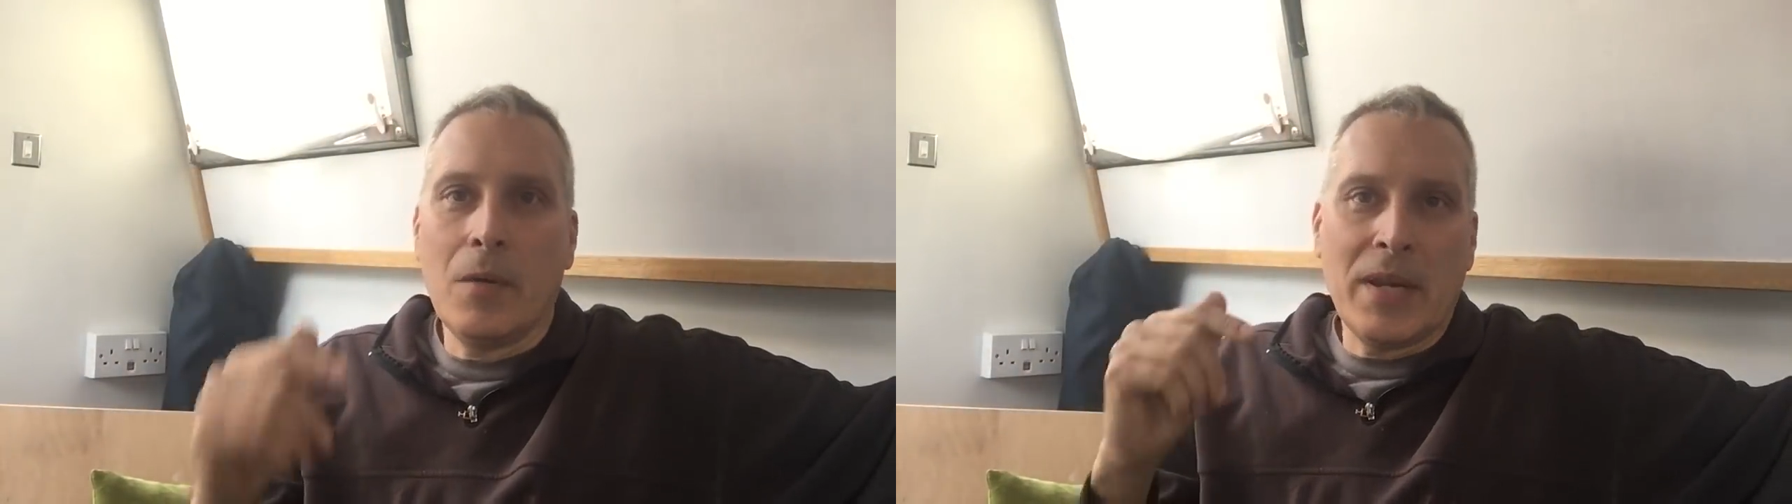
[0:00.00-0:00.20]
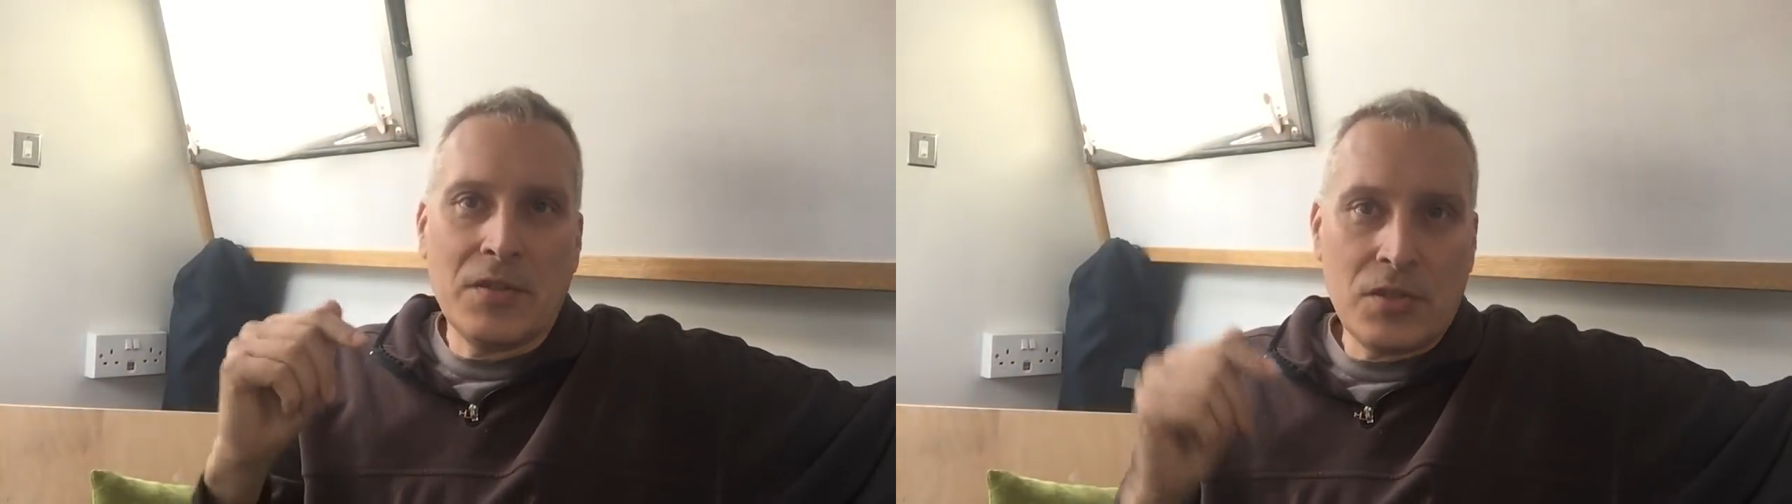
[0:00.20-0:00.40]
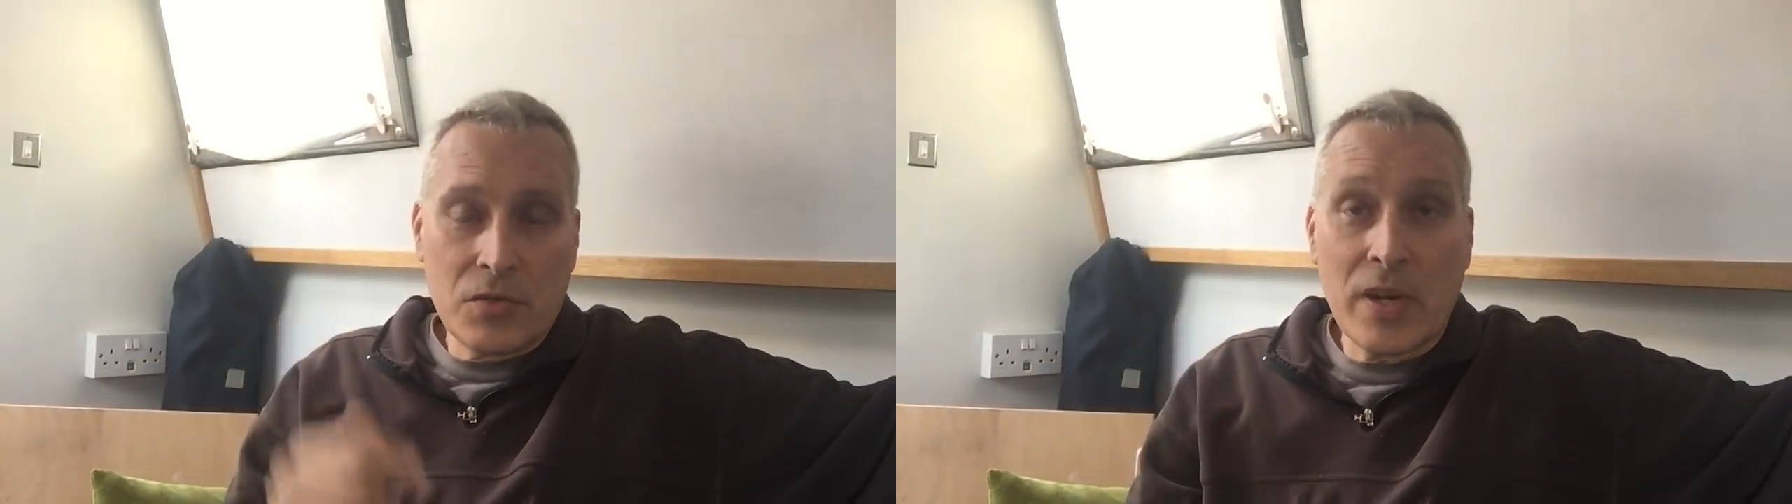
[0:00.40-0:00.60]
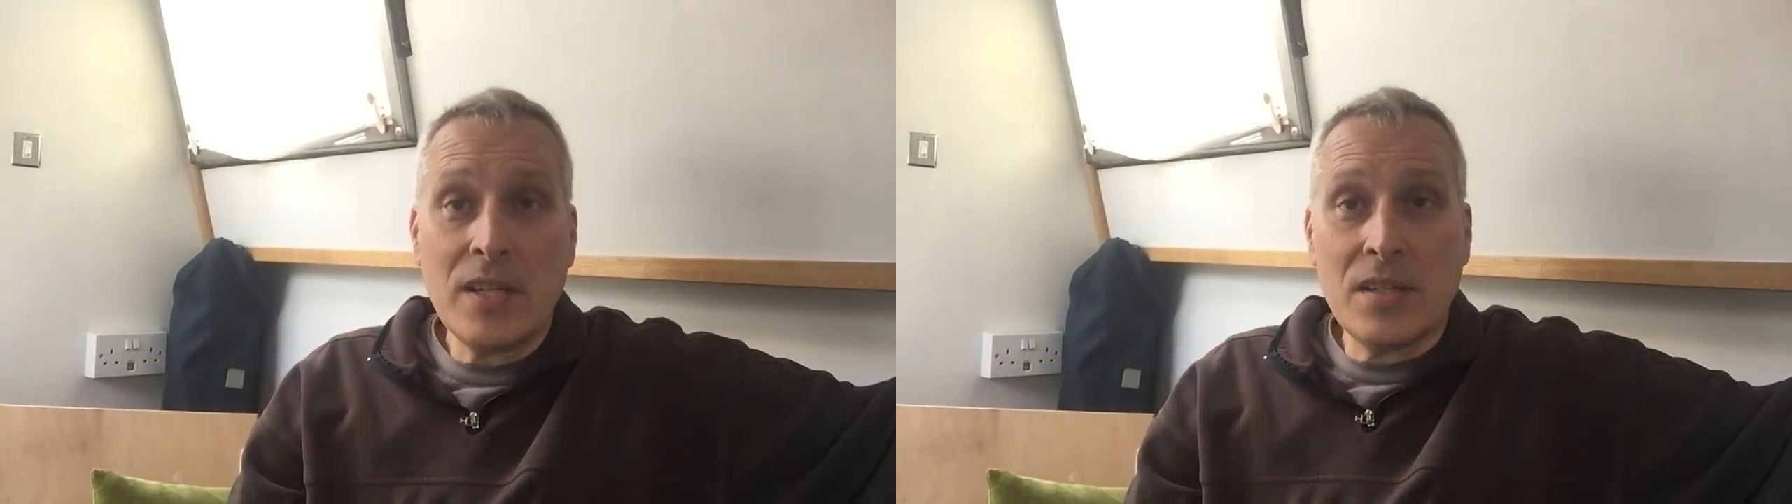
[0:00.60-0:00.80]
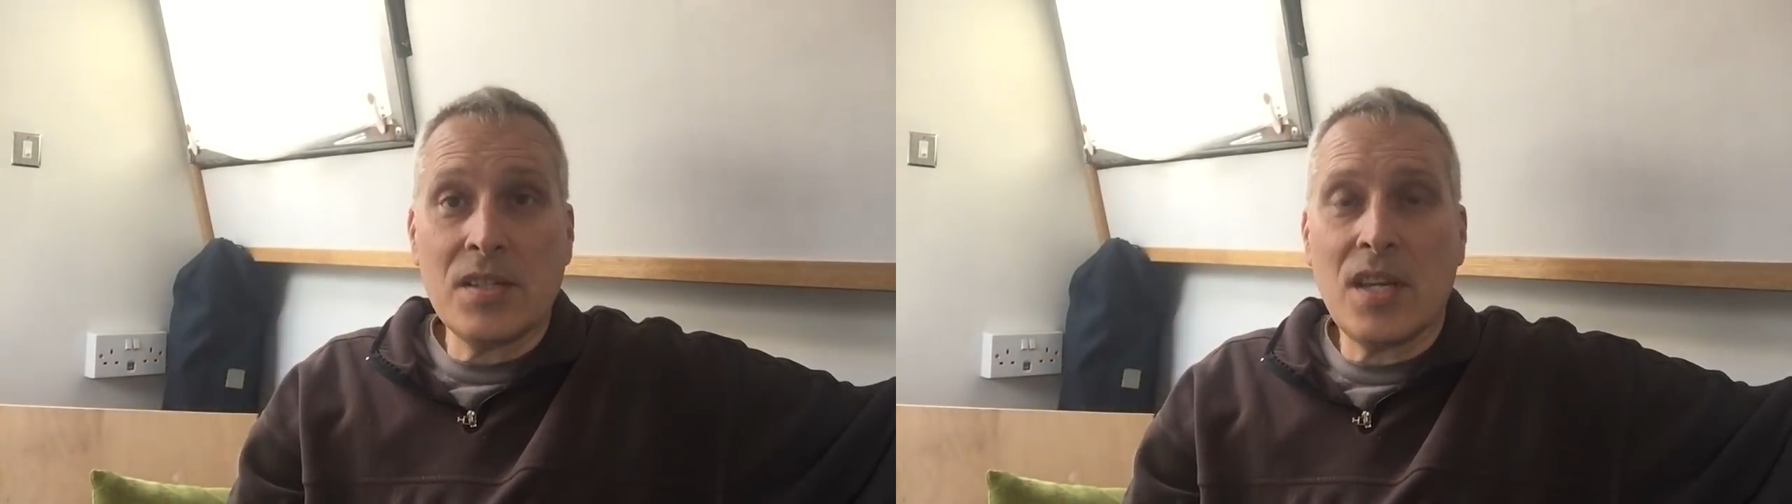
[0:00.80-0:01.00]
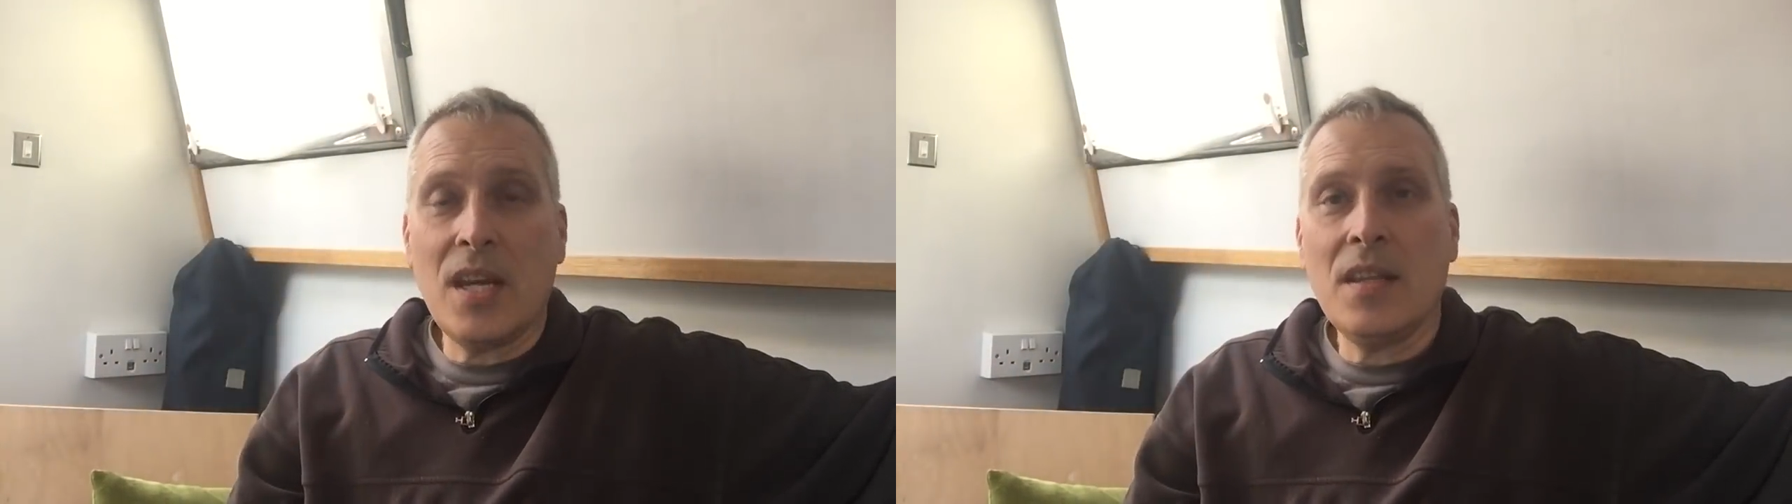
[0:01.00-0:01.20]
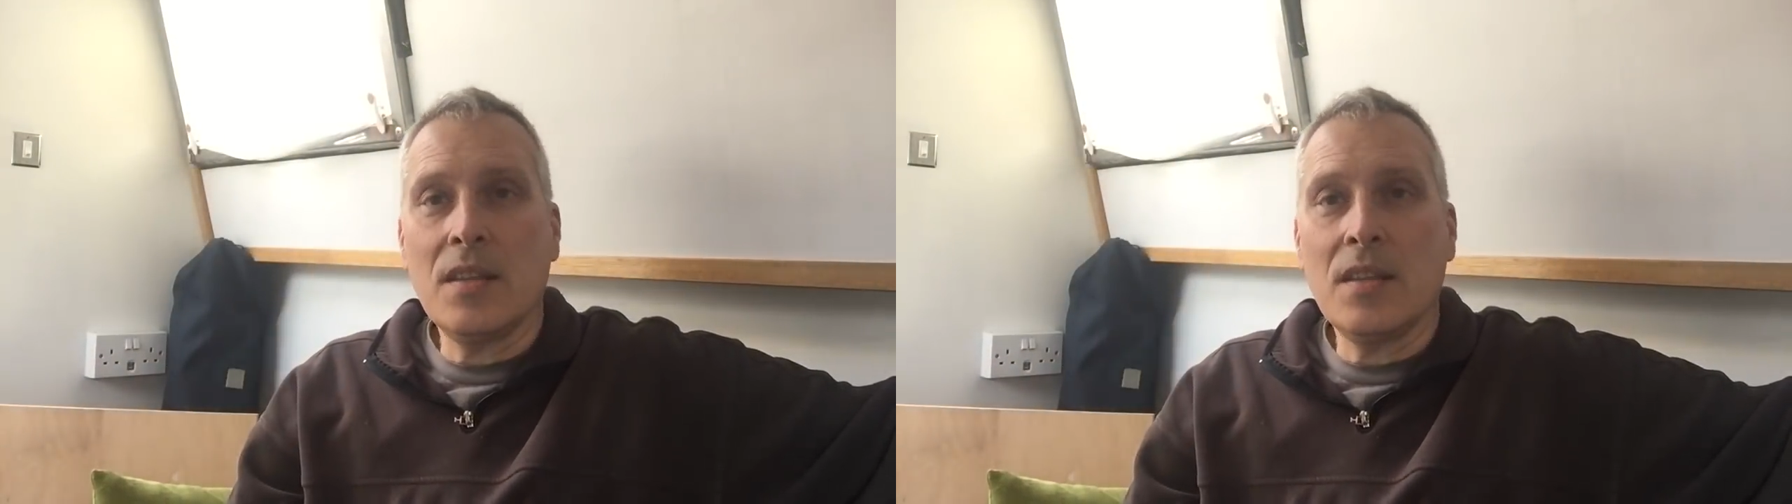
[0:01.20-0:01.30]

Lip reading: I went straight to see